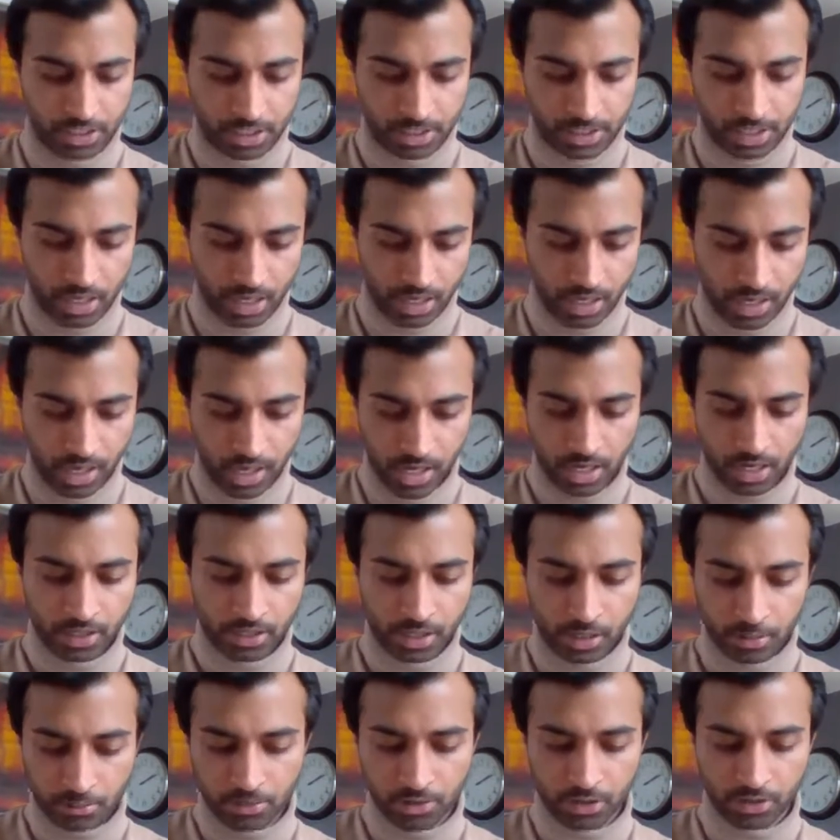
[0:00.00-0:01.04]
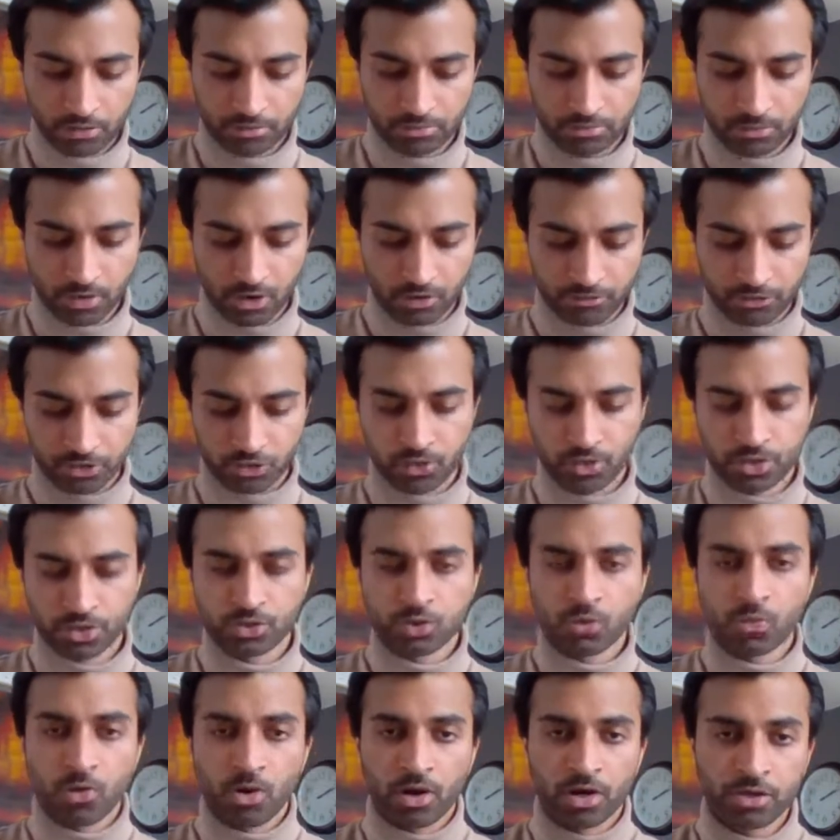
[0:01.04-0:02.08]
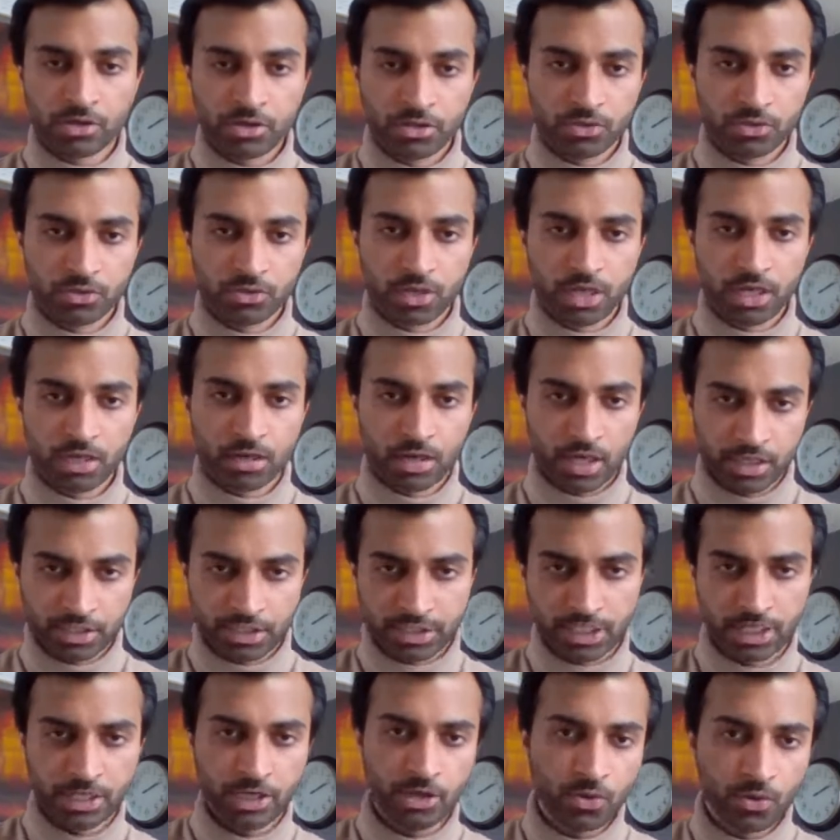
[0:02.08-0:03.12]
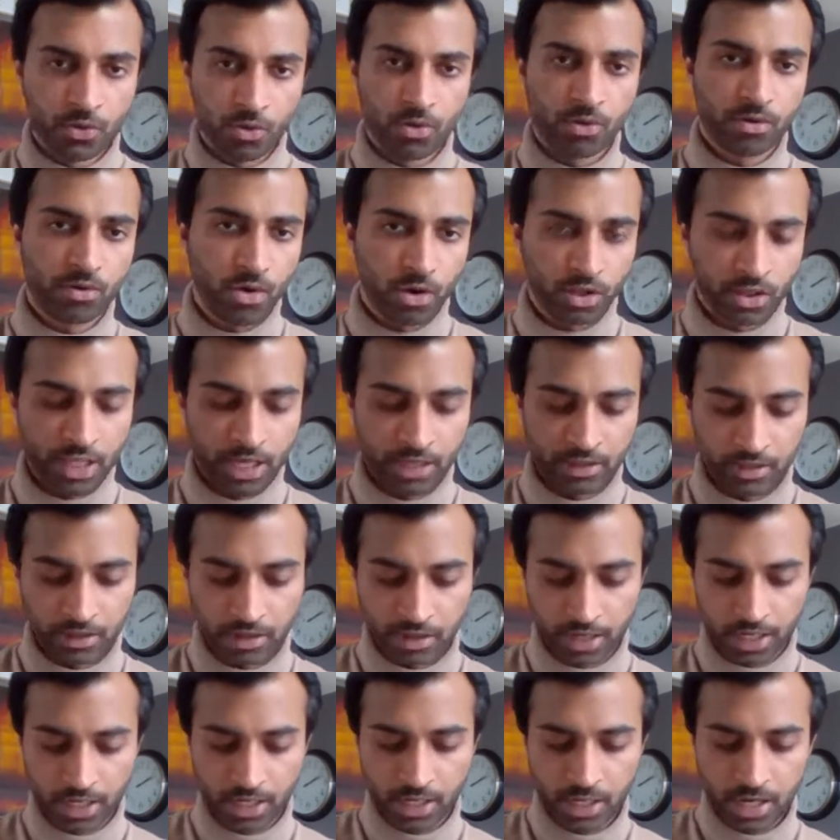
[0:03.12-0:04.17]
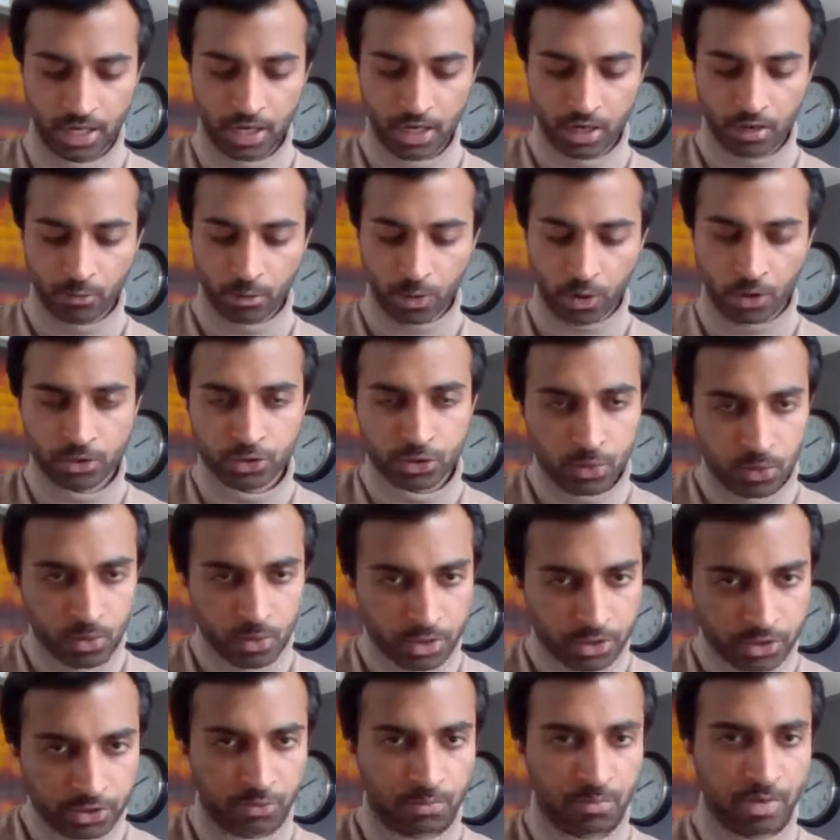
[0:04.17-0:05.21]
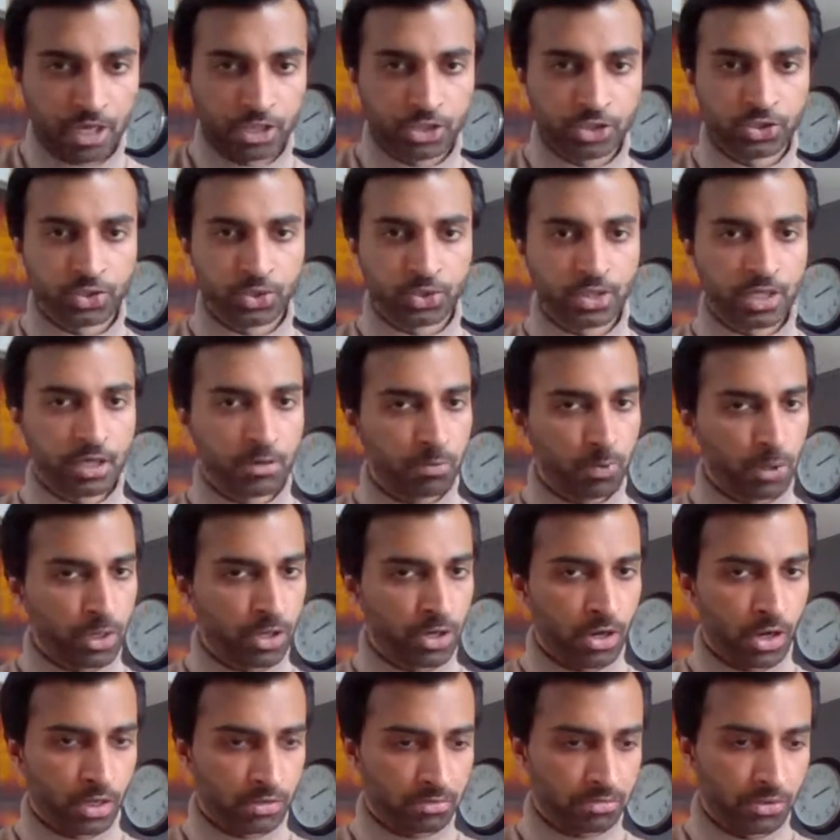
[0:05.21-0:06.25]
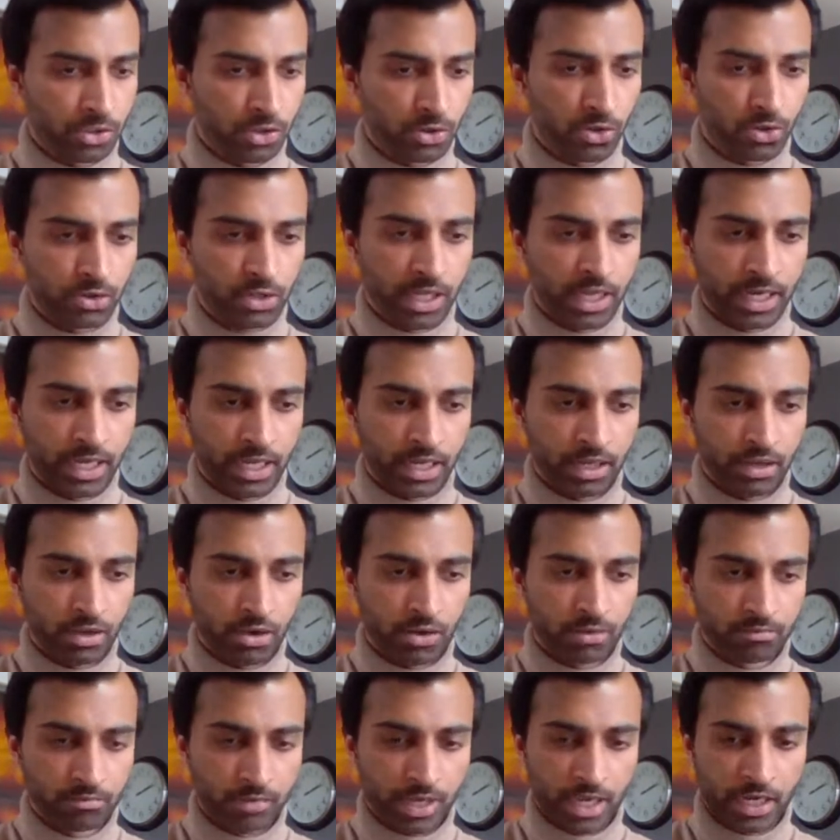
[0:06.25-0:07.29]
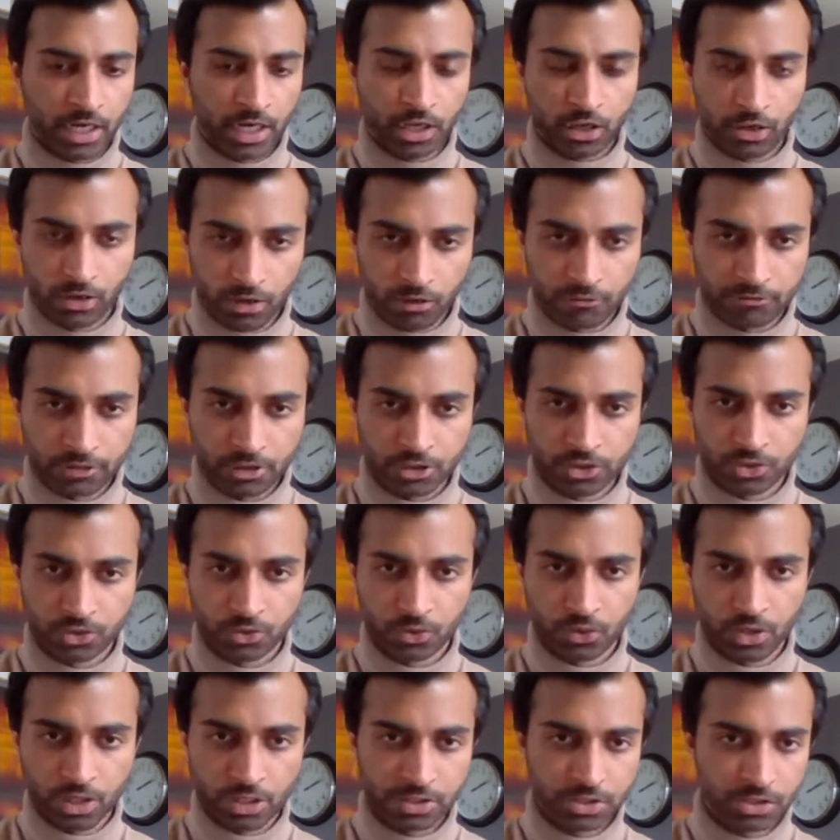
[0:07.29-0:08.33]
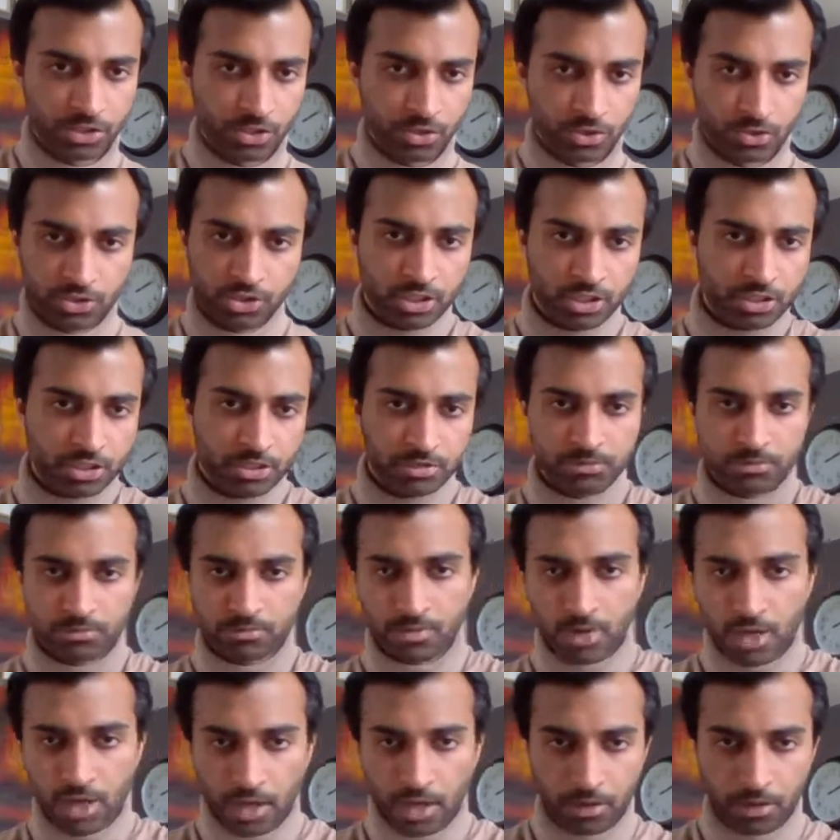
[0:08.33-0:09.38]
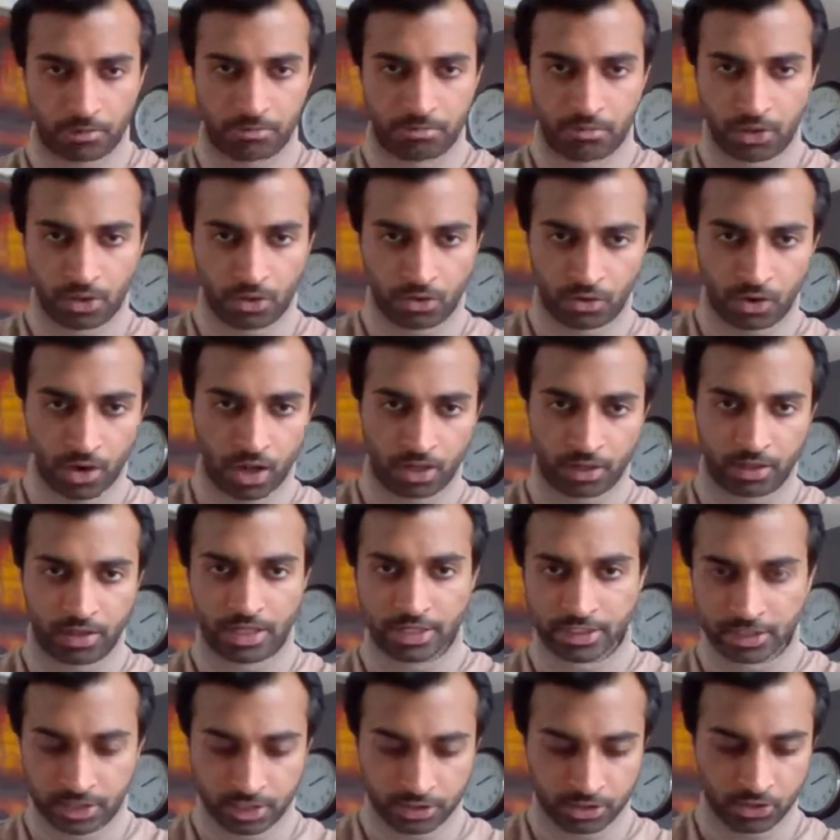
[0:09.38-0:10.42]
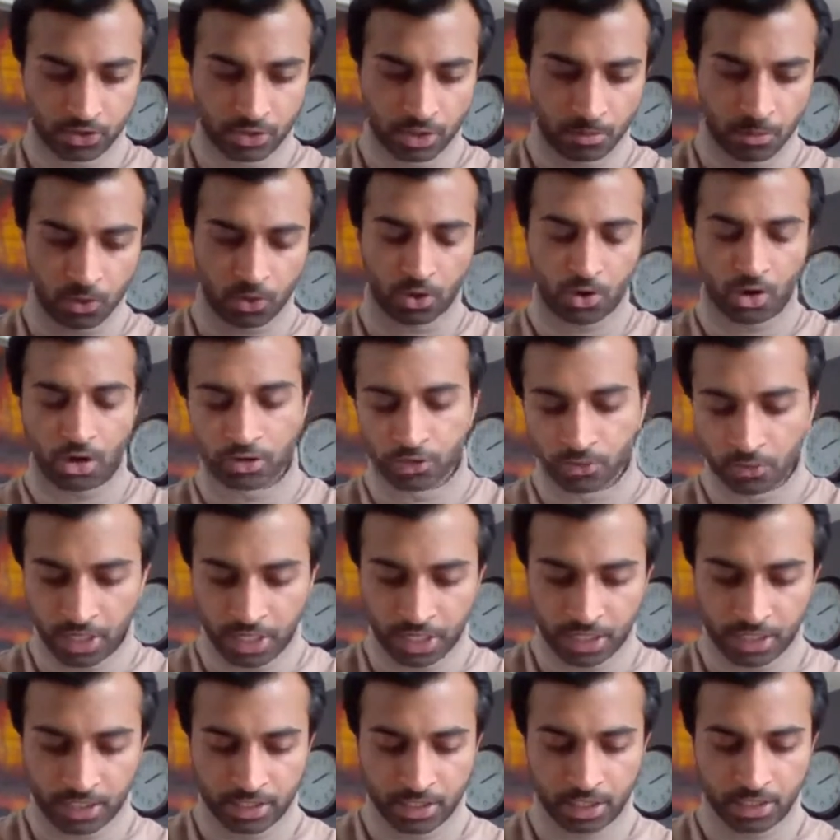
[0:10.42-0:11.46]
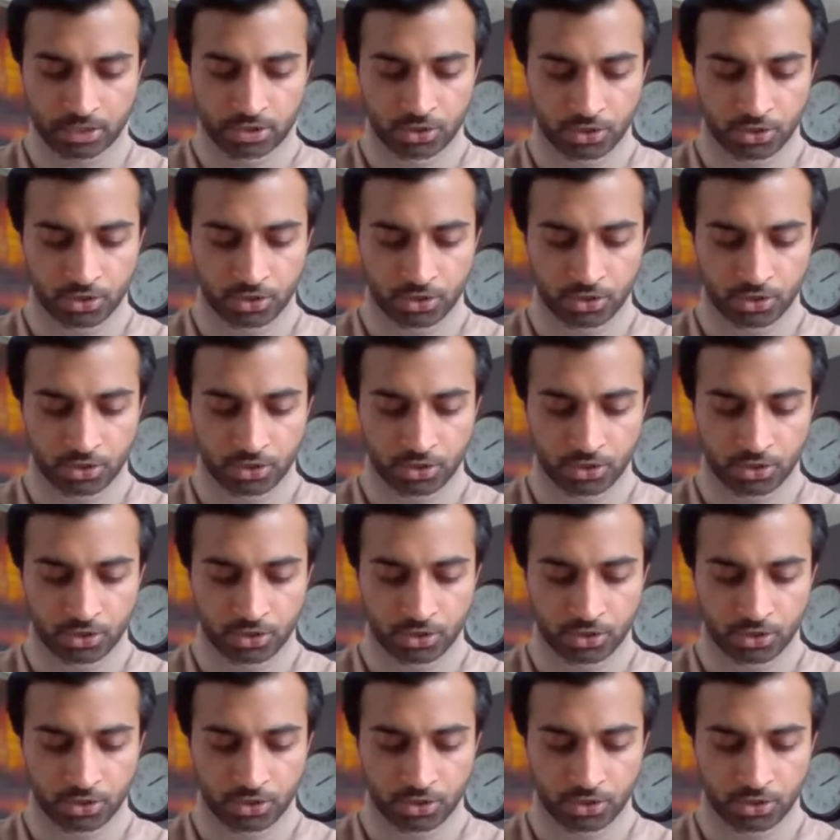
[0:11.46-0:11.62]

the number of students who wanted to continue online learning, we also wanted to make sure that we're not letting any of the students just not listening to them or not doing anything.